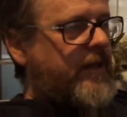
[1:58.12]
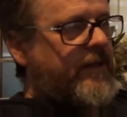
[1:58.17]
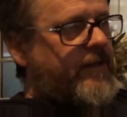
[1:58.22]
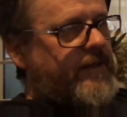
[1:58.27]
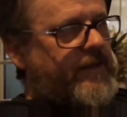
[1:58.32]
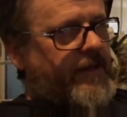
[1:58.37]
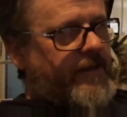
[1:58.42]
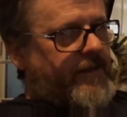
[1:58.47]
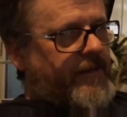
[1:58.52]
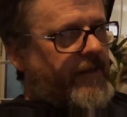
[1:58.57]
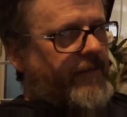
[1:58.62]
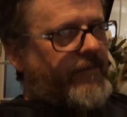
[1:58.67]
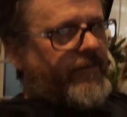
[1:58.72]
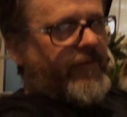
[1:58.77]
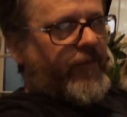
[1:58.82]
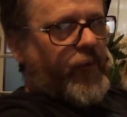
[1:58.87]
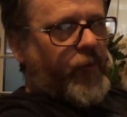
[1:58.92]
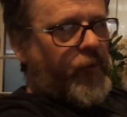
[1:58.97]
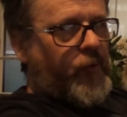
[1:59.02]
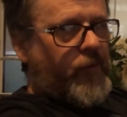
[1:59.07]
system
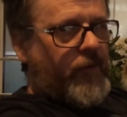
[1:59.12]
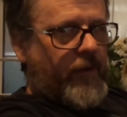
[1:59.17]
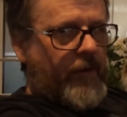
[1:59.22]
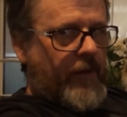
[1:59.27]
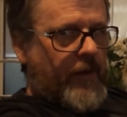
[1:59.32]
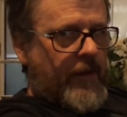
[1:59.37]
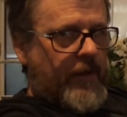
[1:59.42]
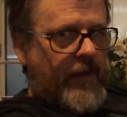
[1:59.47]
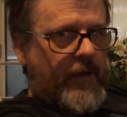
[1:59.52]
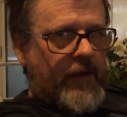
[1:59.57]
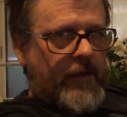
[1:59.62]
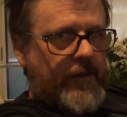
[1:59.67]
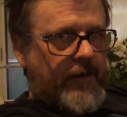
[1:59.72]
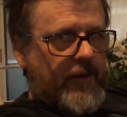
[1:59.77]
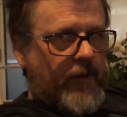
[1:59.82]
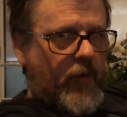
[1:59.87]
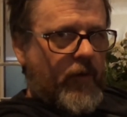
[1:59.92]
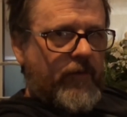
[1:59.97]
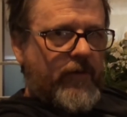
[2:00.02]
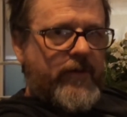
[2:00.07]
for a
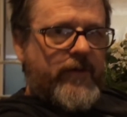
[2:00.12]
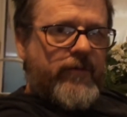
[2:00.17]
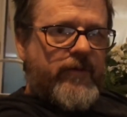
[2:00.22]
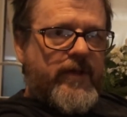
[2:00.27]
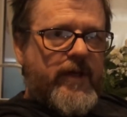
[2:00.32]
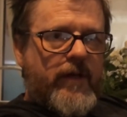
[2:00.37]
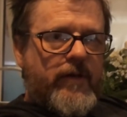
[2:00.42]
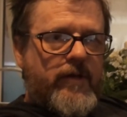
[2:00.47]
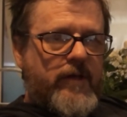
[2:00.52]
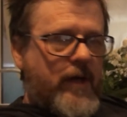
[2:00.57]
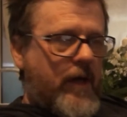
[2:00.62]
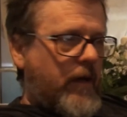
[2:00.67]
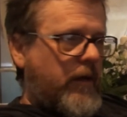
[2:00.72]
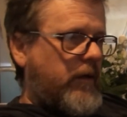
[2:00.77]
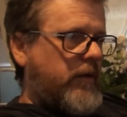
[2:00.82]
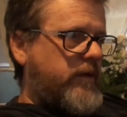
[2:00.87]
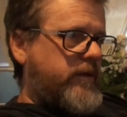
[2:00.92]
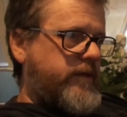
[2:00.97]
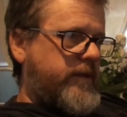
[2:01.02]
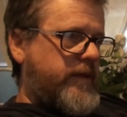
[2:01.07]
little over
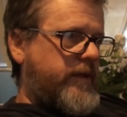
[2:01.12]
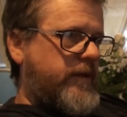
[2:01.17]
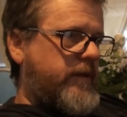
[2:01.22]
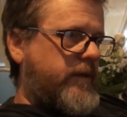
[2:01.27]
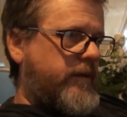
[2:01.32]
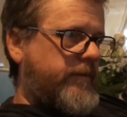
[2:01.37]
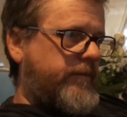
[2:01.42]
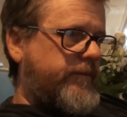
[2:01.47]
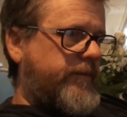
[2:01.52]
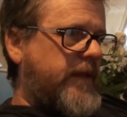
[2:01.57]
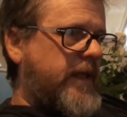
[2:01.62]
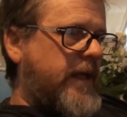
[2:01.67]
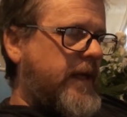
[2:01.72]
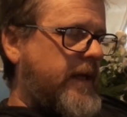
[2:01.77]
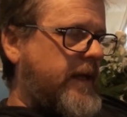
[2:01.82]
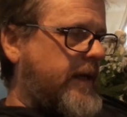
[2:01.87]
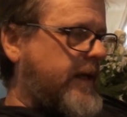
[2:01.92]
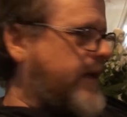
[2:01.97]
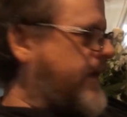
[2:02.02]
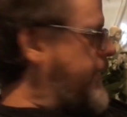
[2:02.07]
$300.
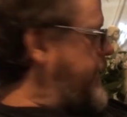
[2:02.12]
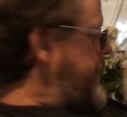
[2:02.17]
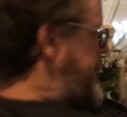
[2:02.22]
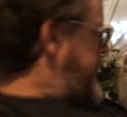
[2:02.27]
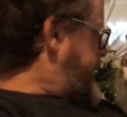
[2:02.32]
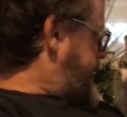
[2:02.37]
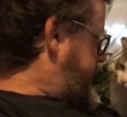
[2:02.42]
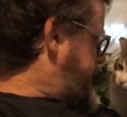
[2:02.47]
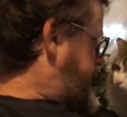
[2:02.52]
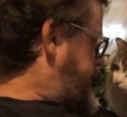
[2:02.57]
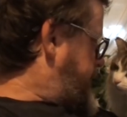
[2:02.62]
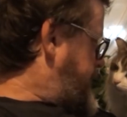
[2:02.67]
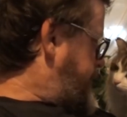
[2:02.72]
And